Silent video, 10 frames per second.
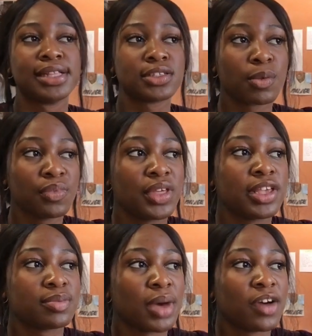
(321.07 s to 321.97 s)
some things
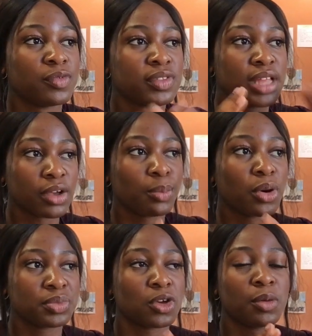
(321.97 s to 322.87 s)
might have now
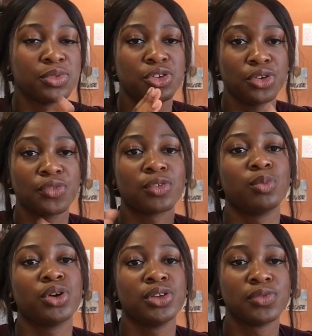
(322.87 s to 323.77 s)
popped up to you from
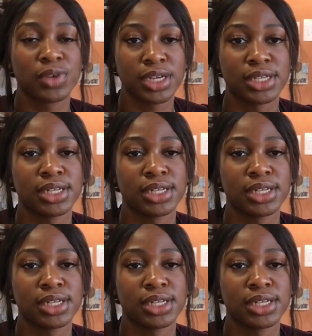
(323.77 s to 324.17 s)
what you've written.